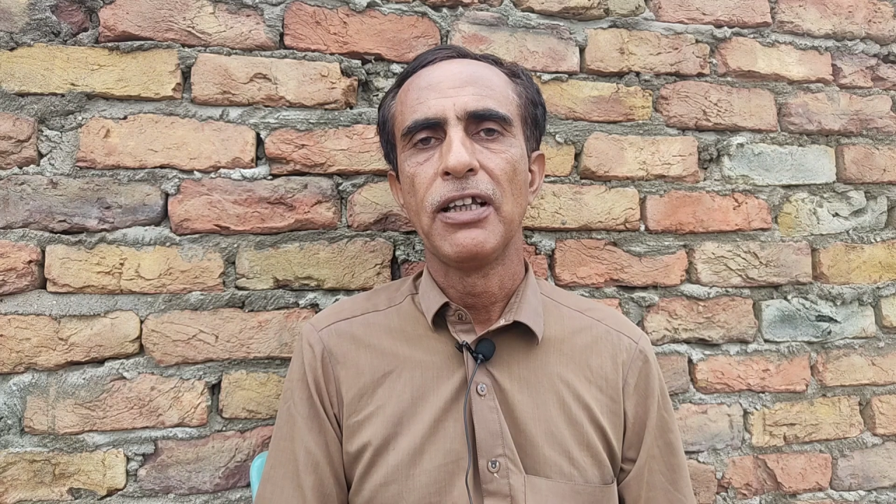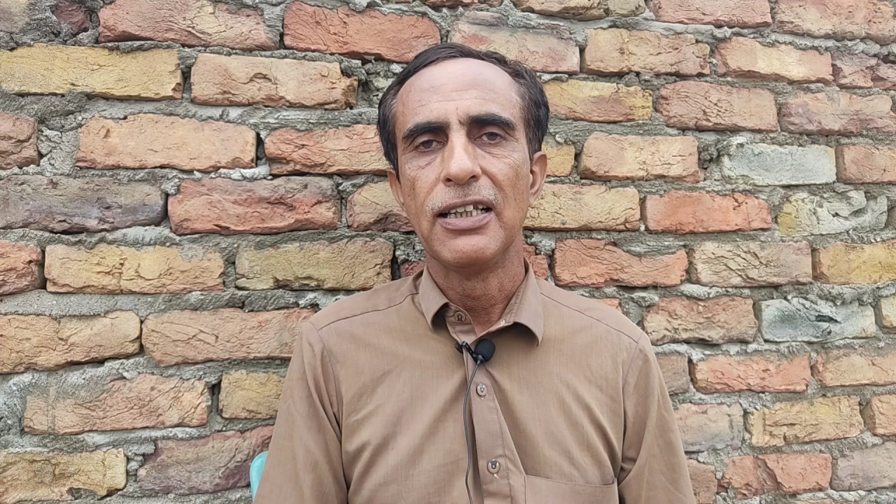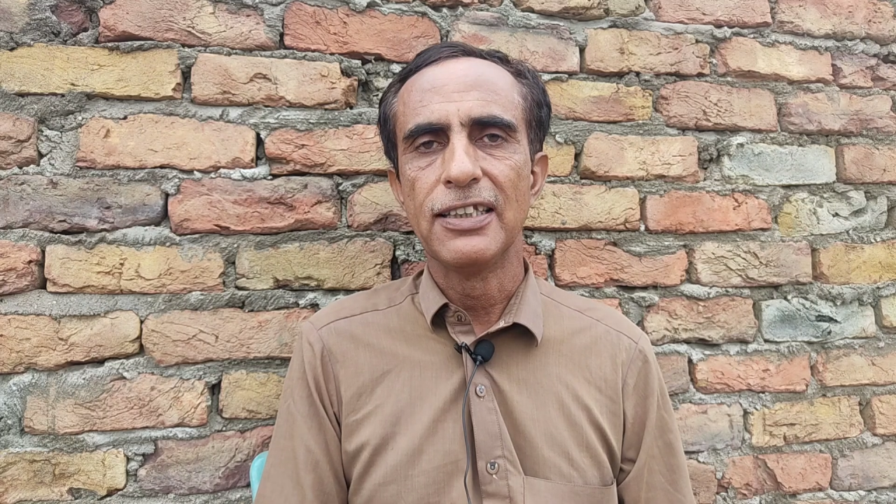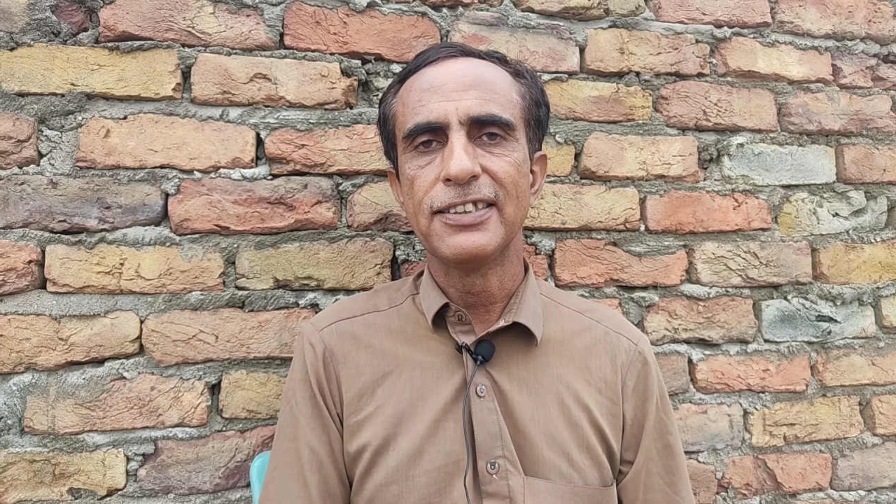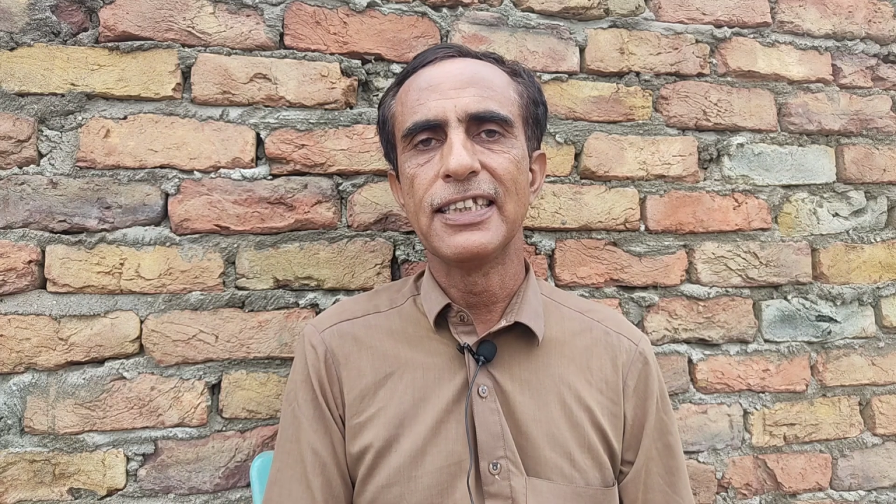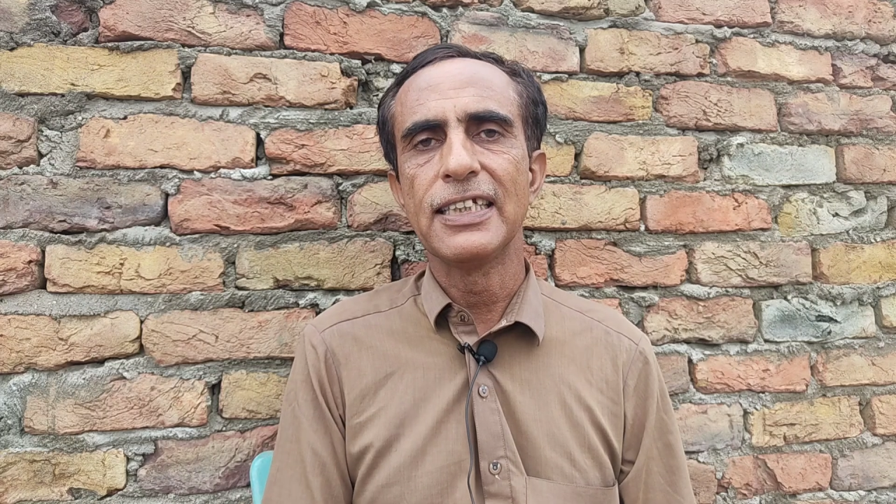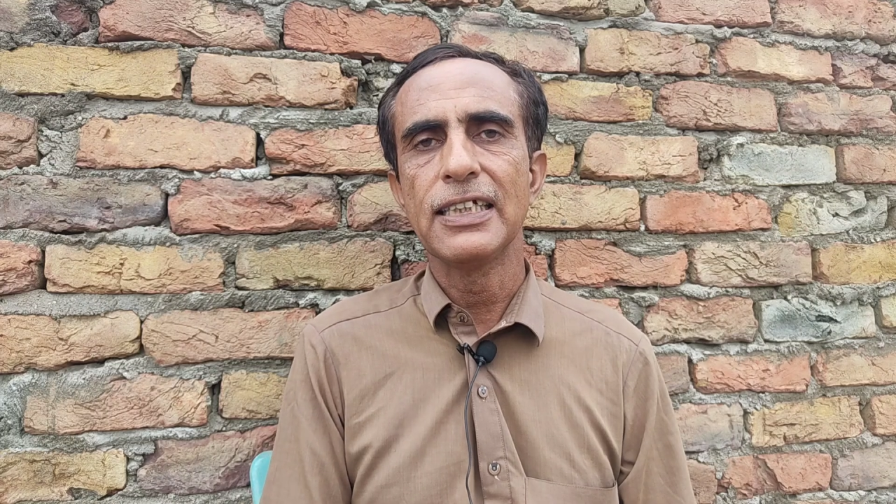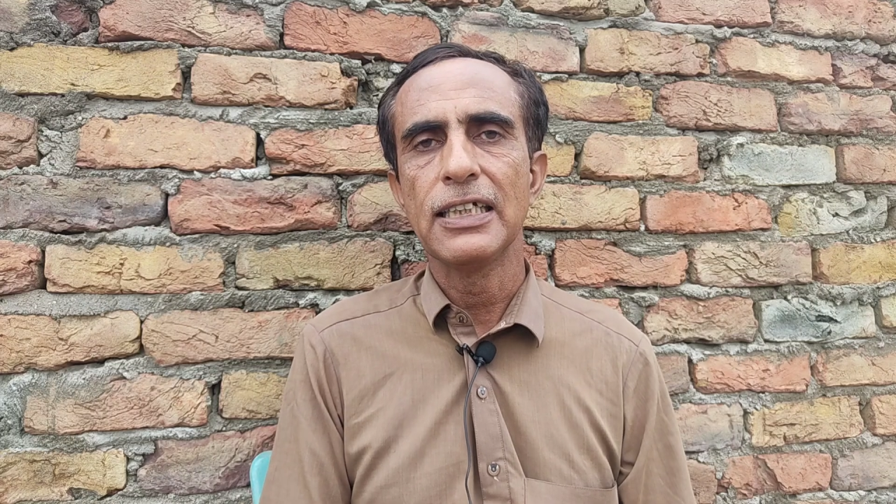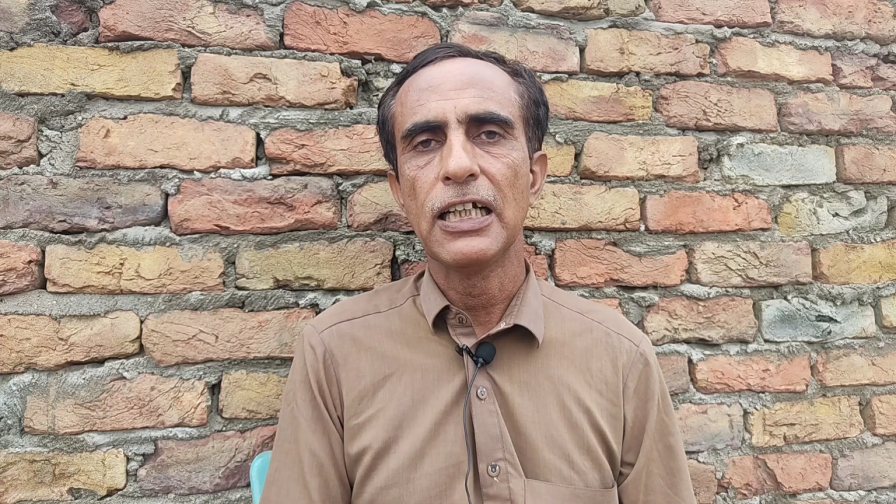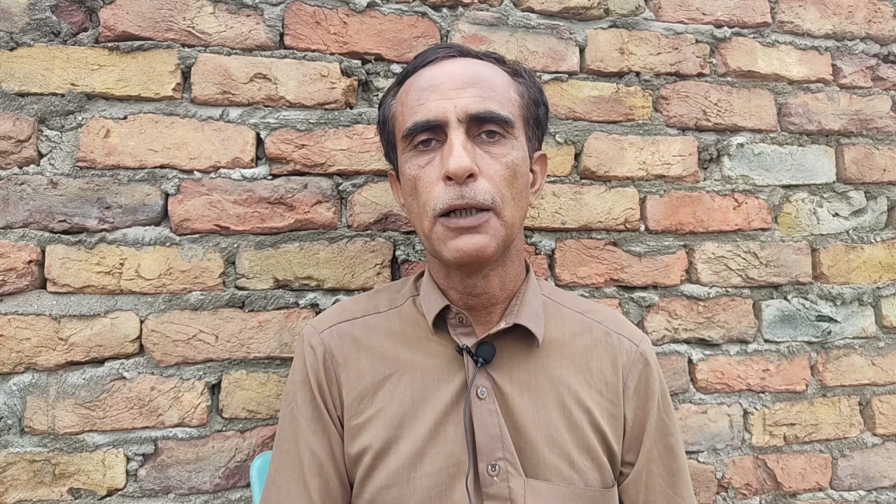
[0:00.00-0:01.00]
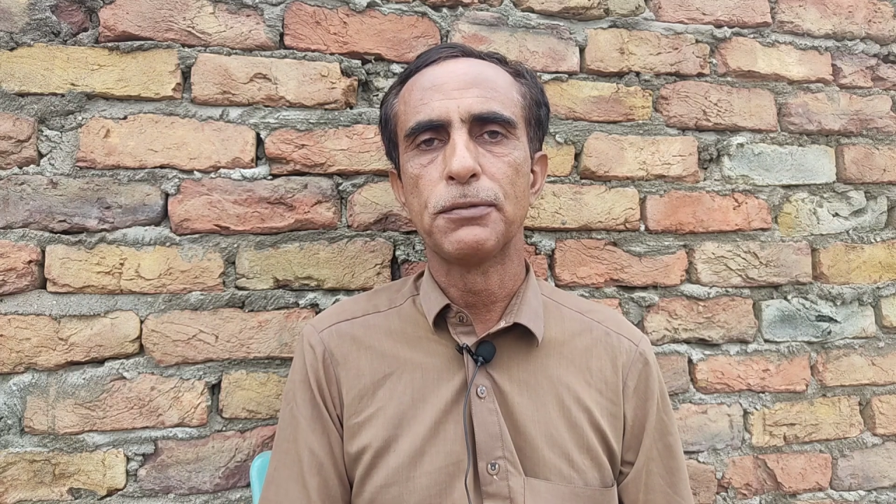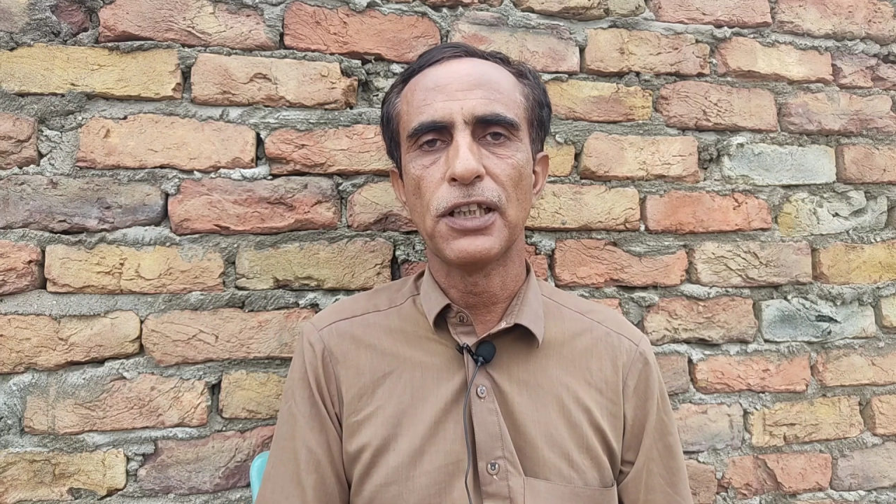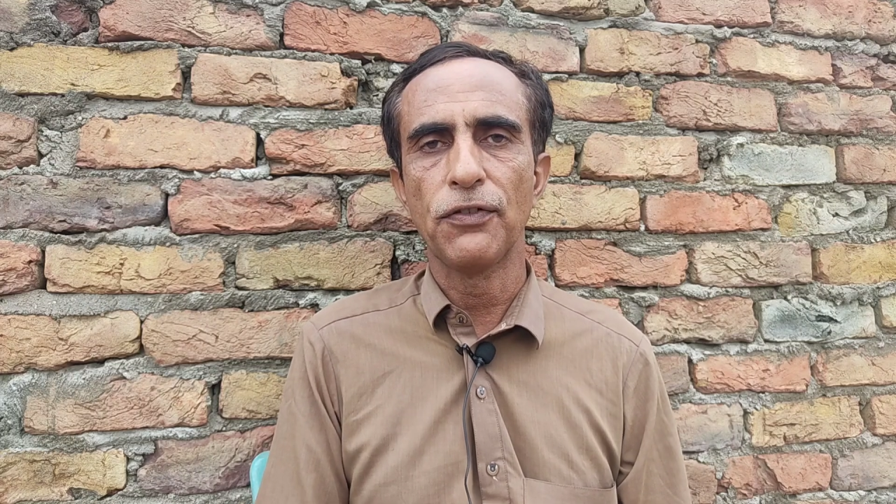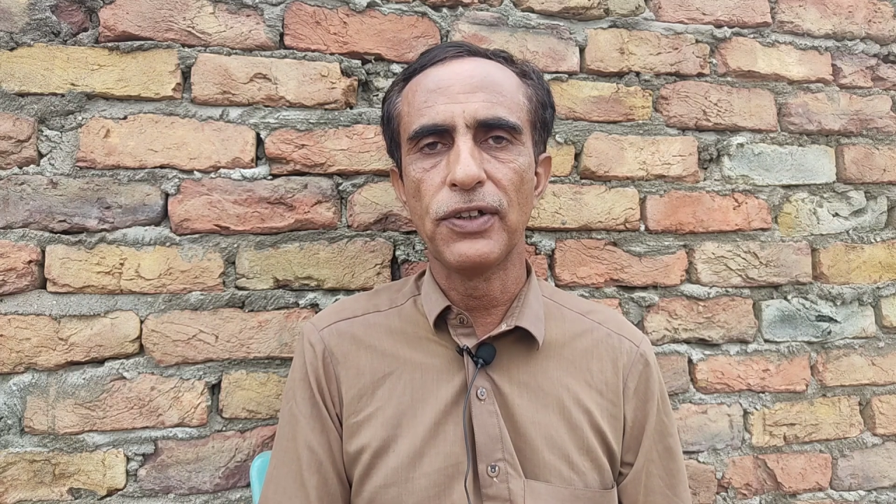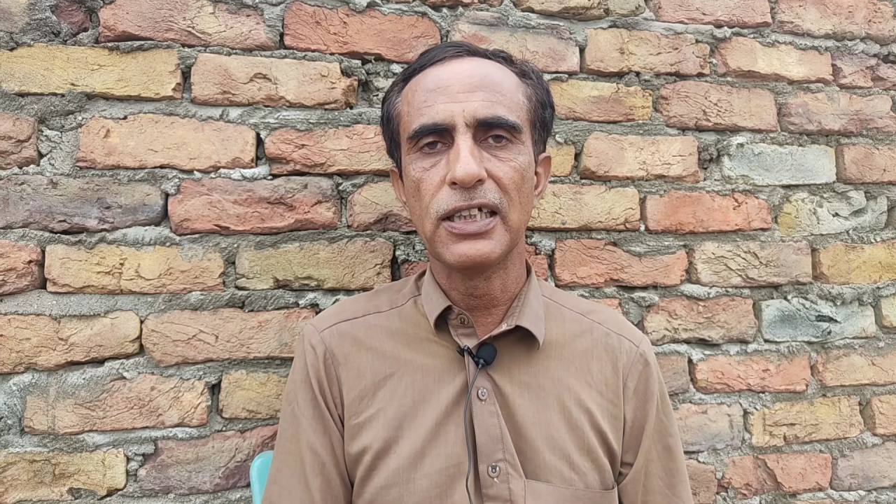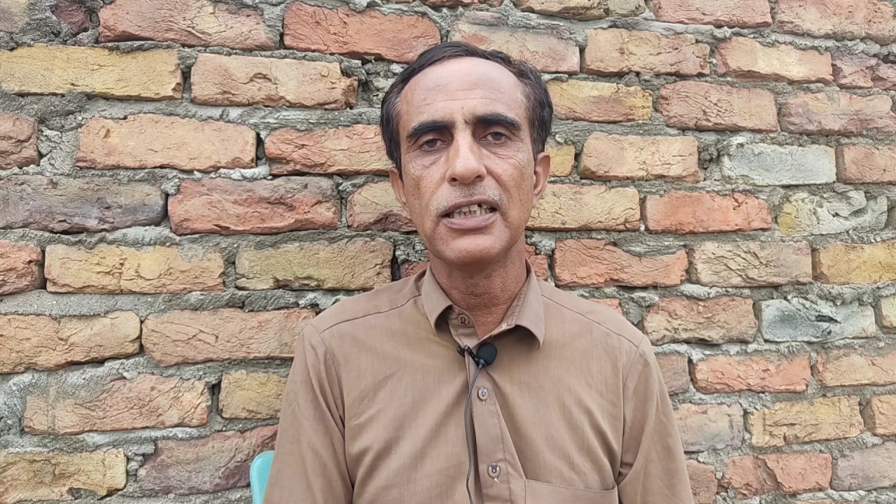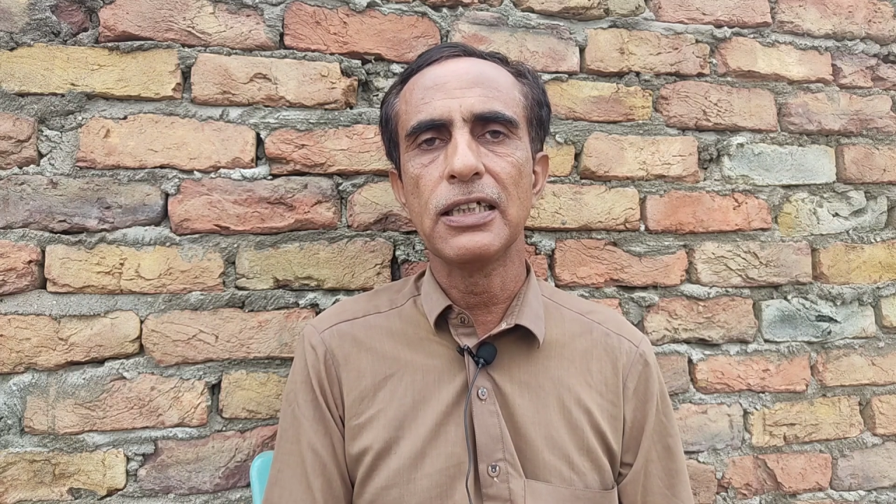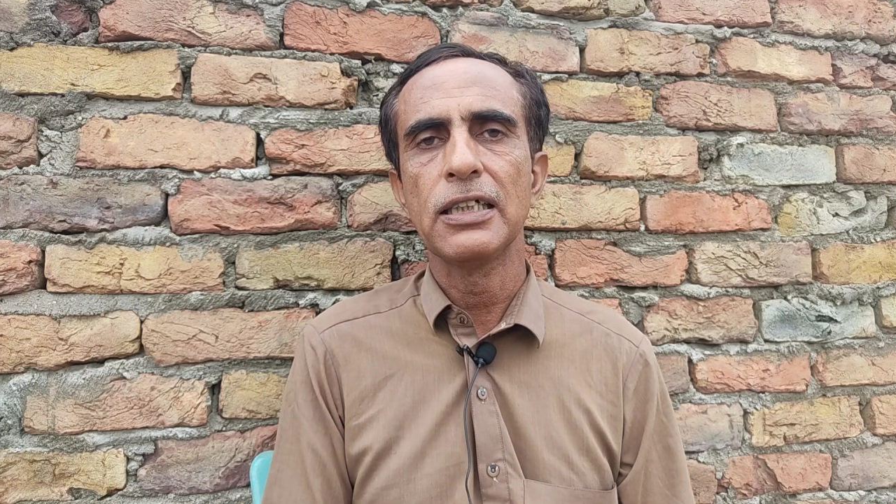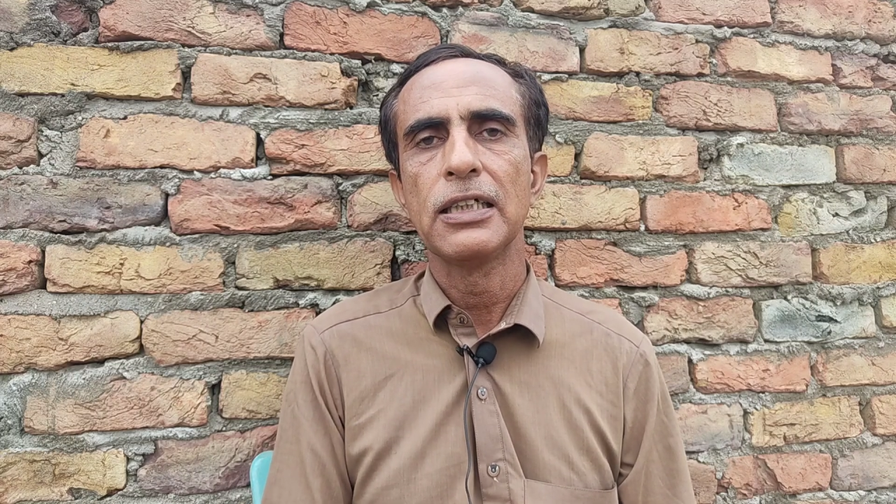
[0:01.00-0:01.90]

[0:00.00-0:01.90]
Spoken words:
listening, observing